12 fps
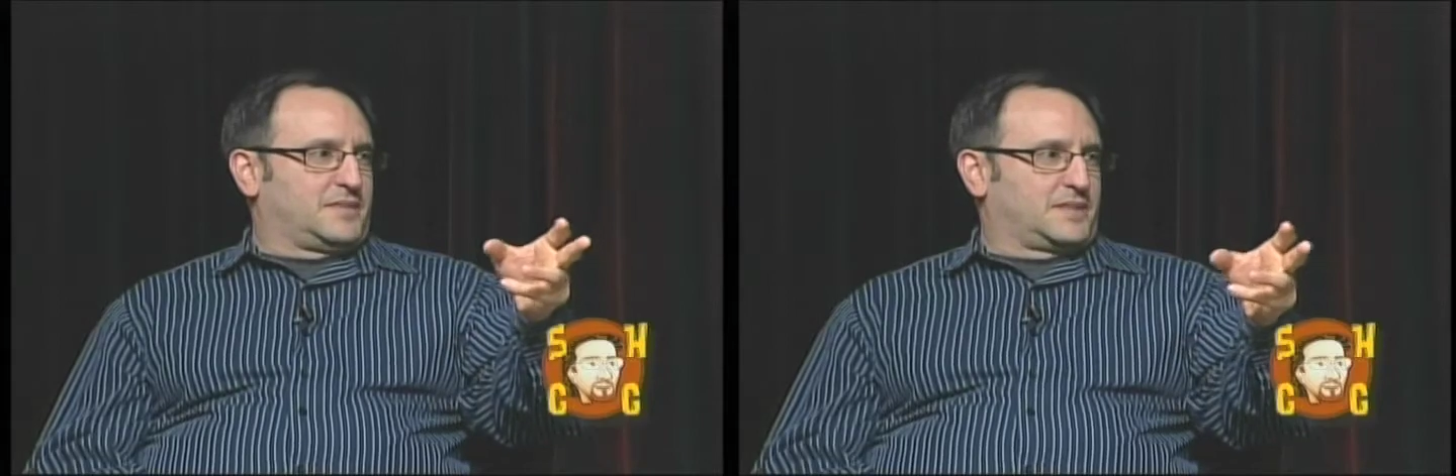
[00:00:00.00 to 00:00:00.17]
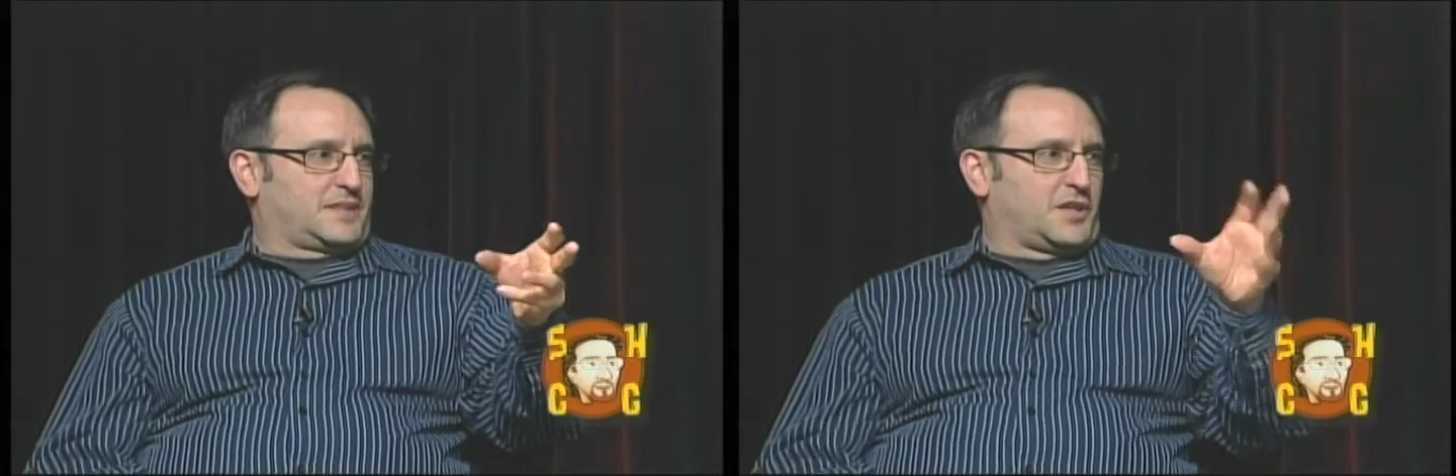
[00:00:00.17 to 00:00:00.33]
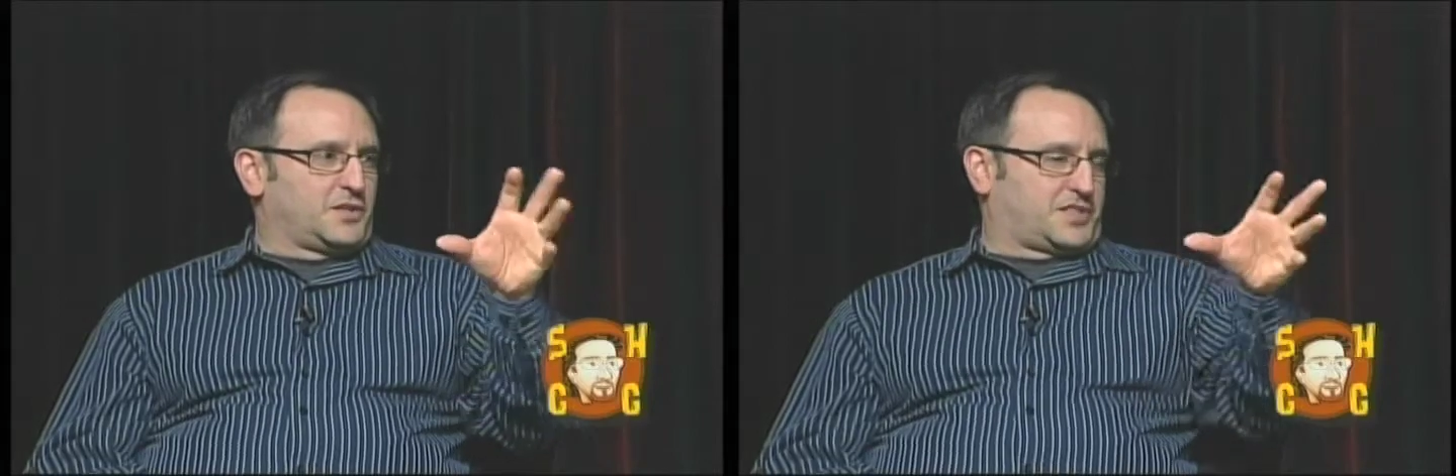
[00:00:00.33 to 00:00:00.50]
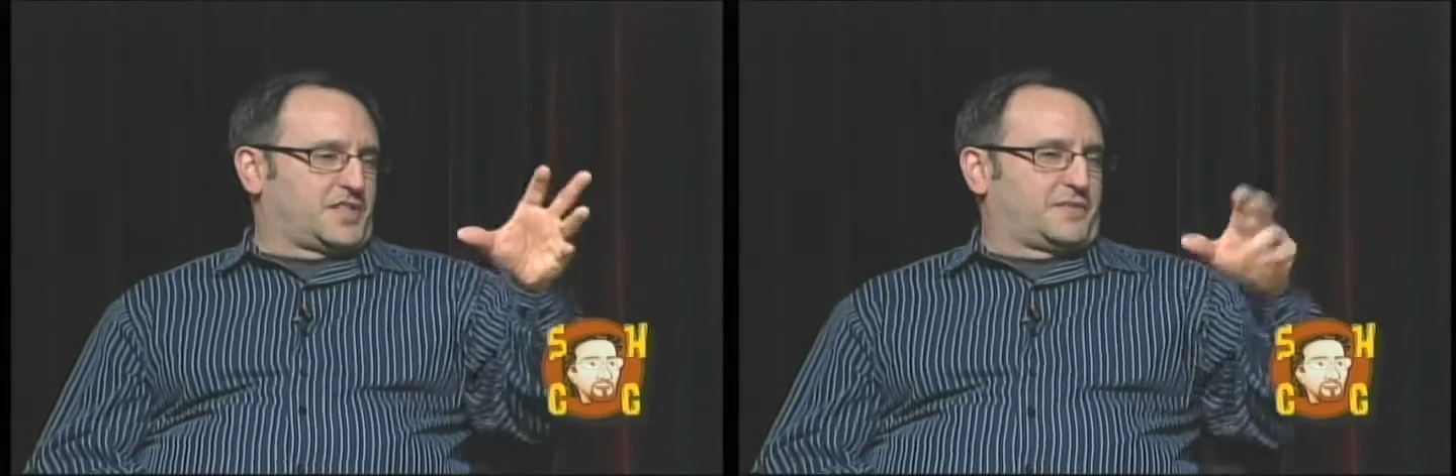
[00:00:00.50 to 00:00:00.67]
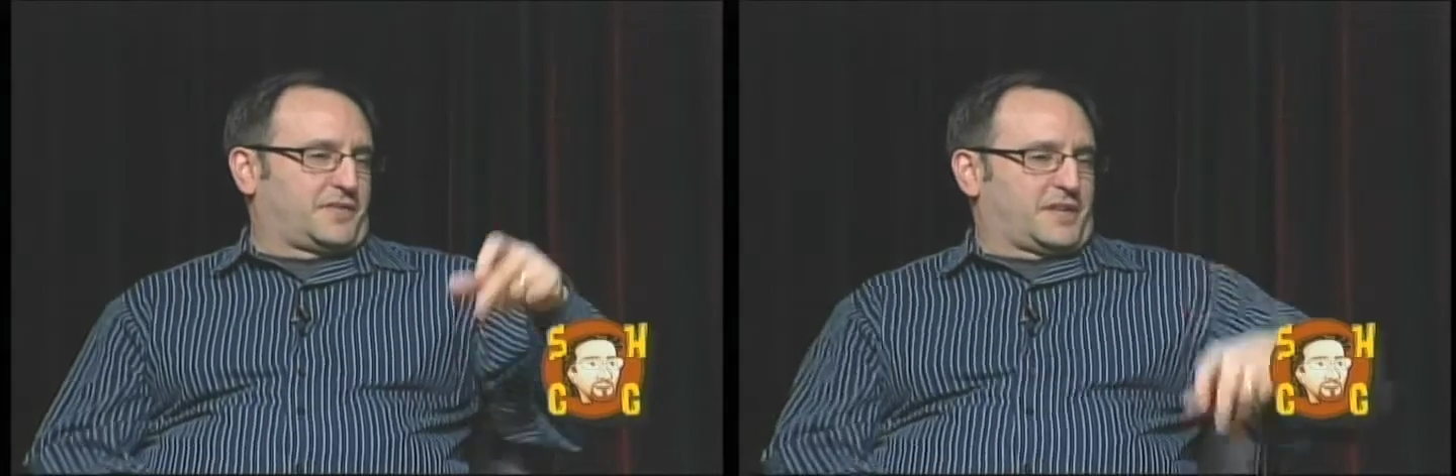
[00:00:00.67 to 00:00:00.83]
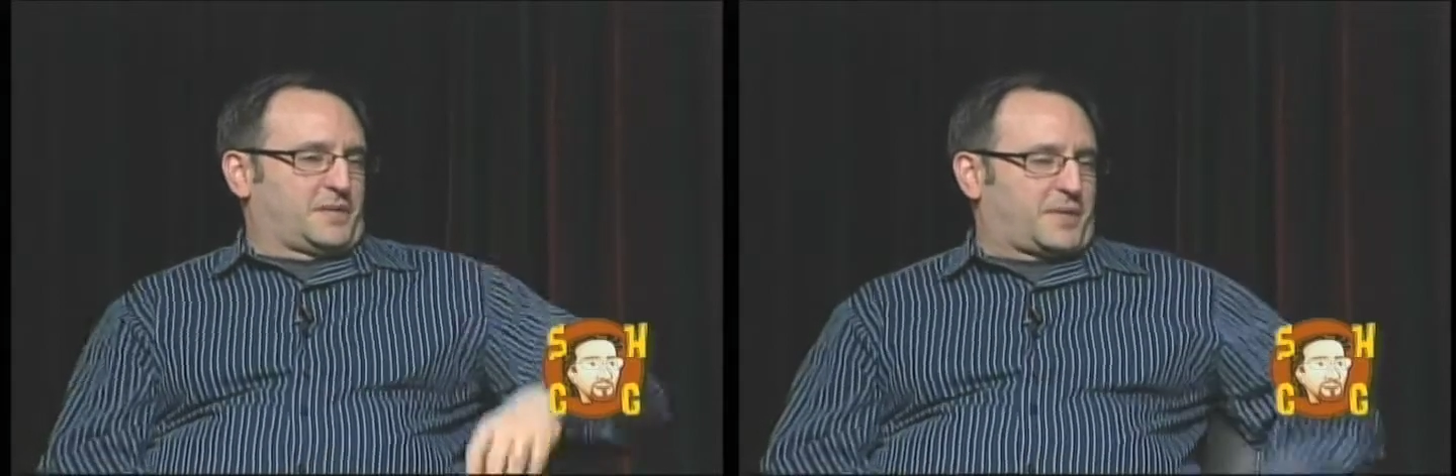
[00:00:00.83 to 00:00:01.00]
close enough
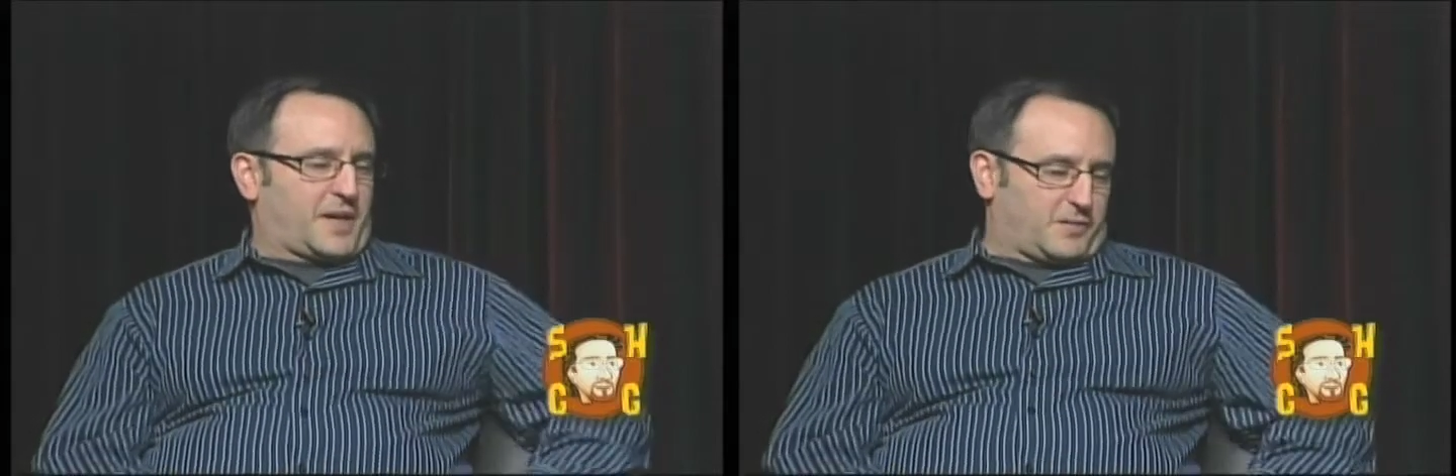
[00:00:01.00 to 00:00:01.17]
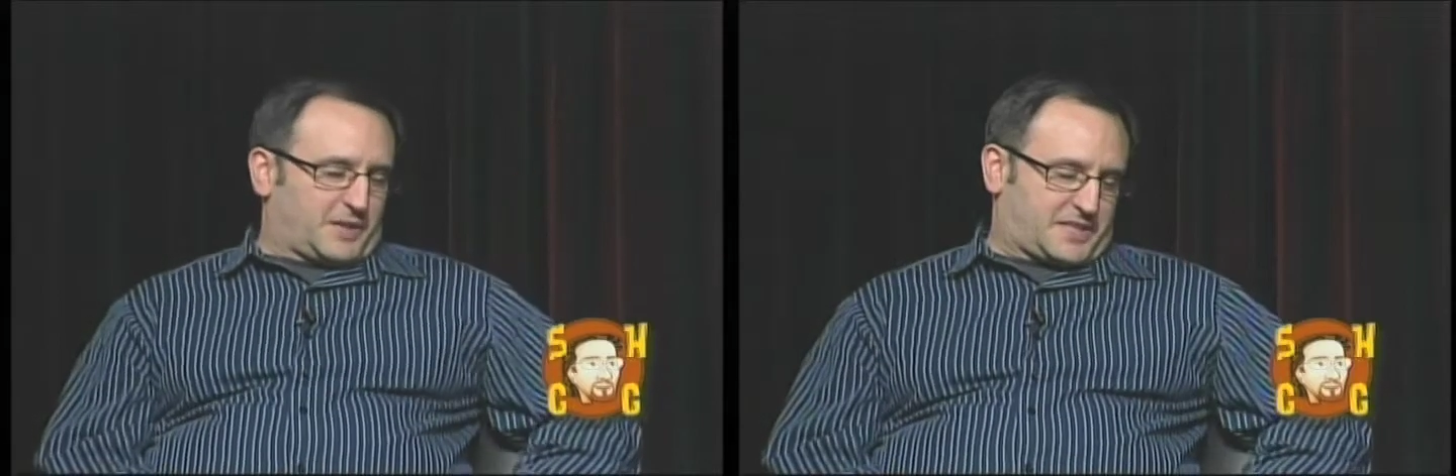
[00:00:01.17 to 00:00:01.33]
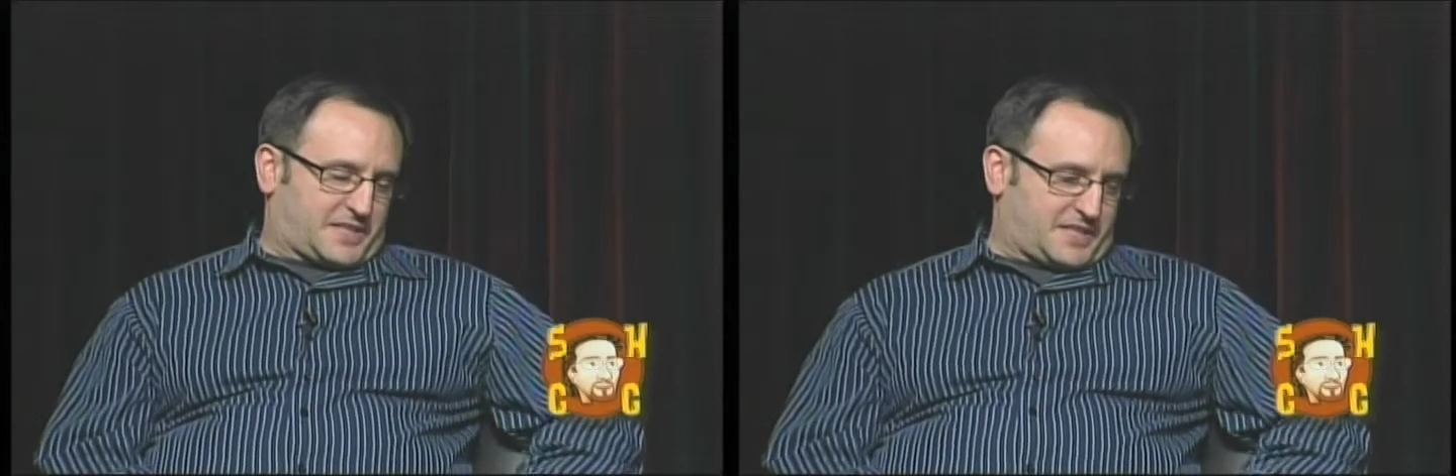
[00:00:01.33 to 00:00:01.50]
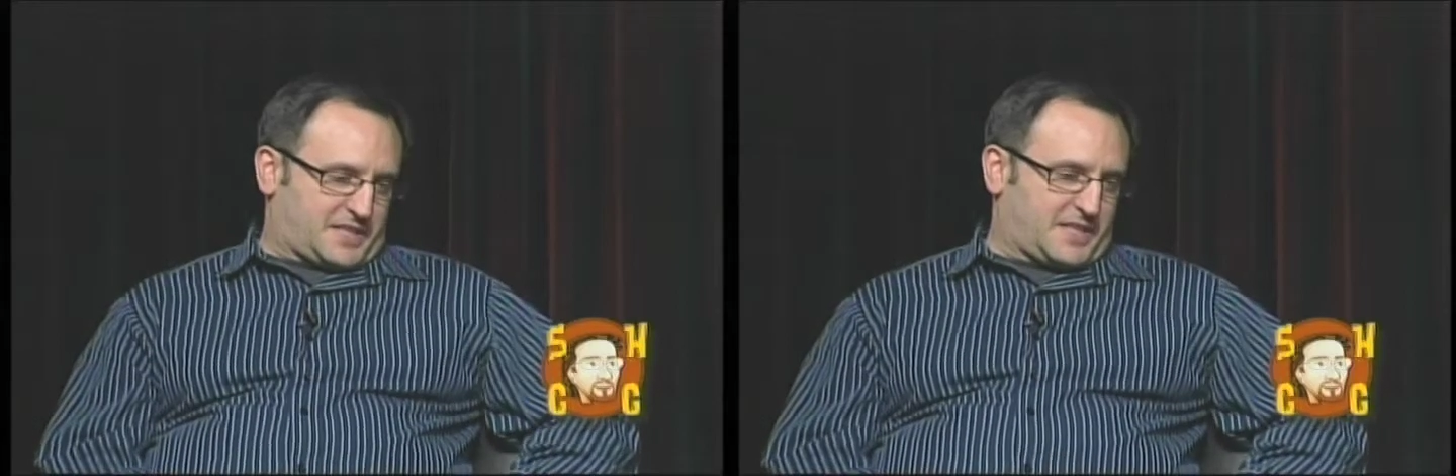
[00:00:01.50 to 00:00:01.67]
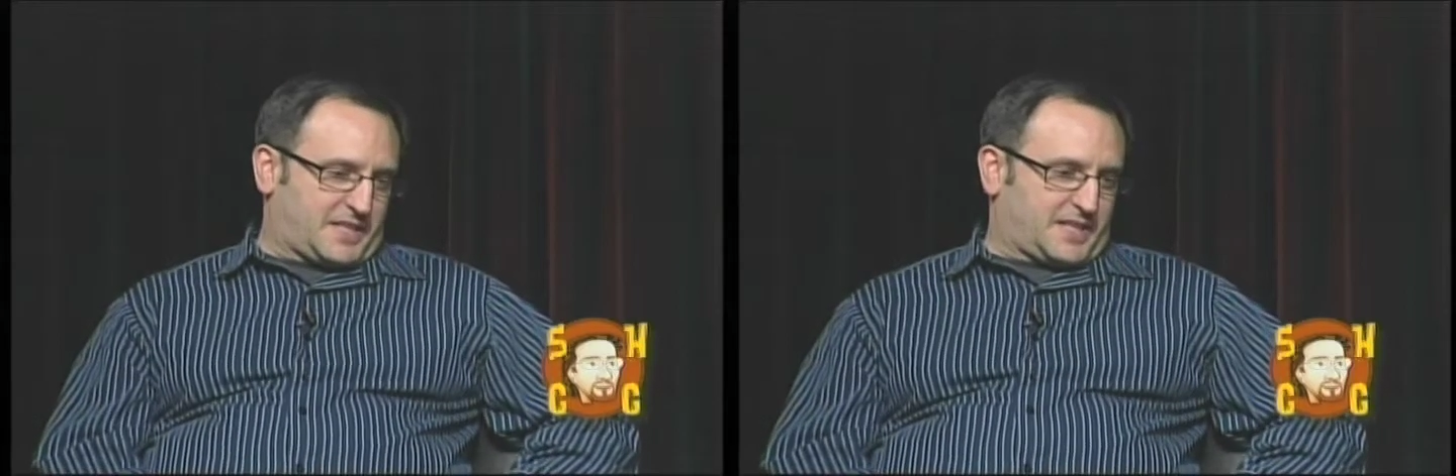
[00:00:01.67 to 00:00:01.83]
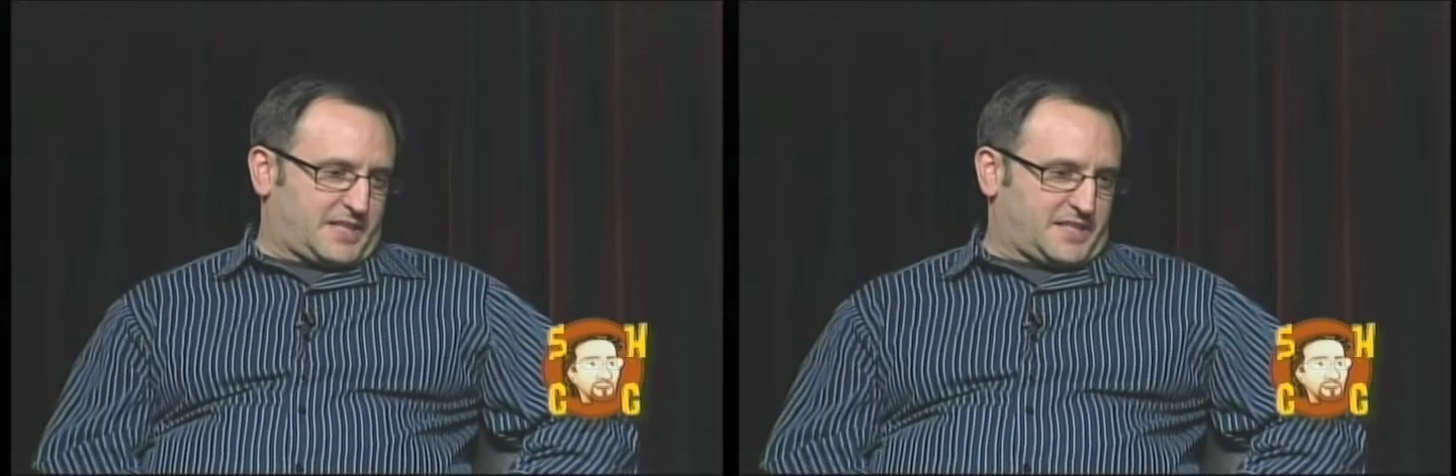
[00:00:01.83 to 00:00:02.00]
on the penguin to
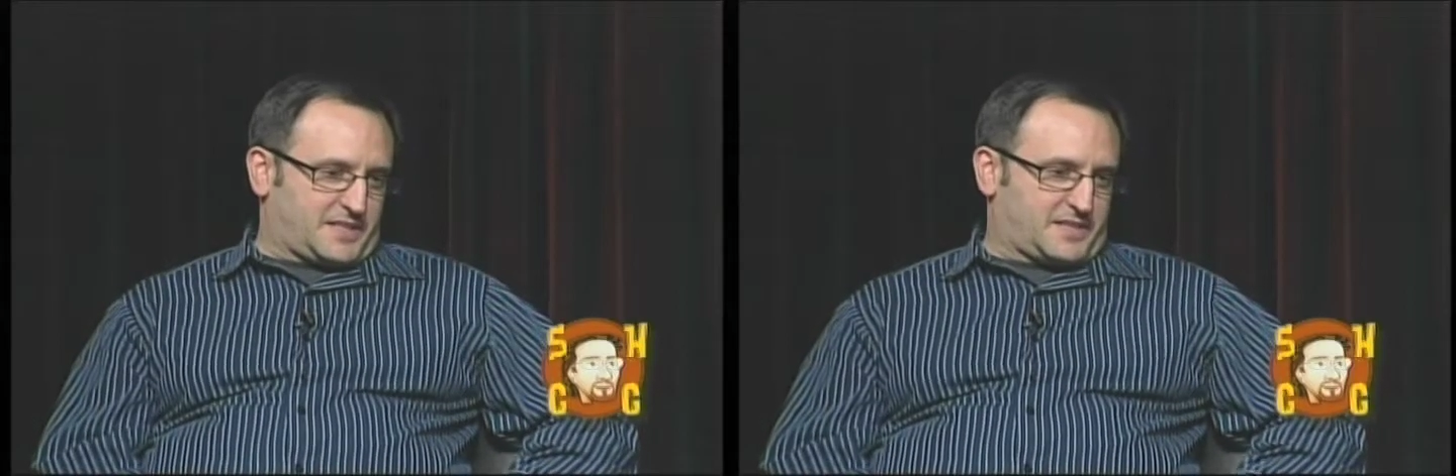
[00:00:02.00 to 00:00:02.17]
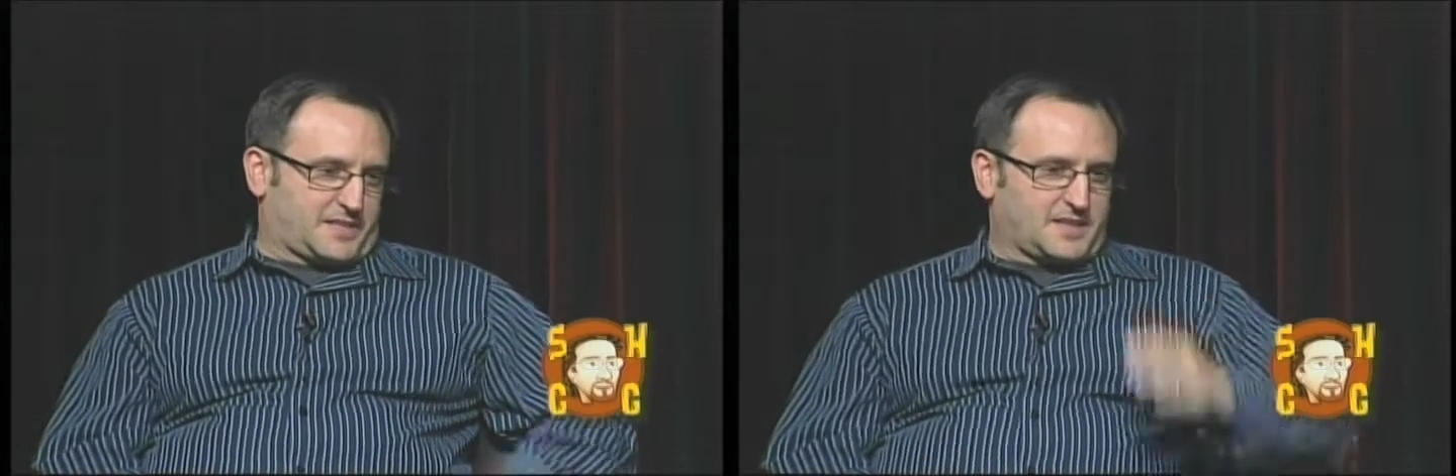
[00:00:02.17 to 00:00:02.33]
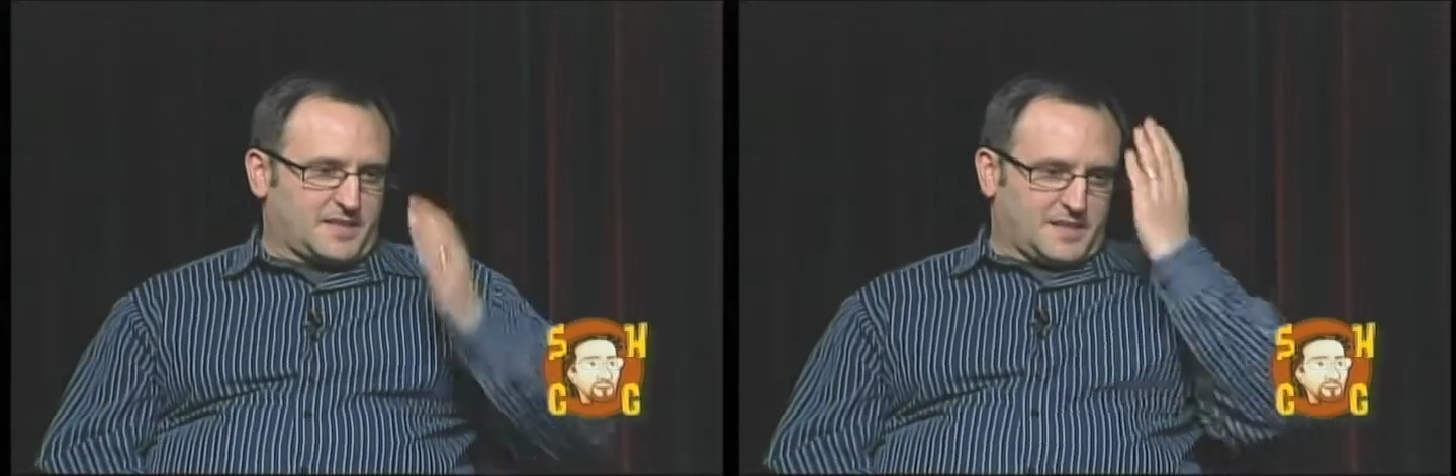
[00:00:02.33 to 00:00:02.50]
see that he's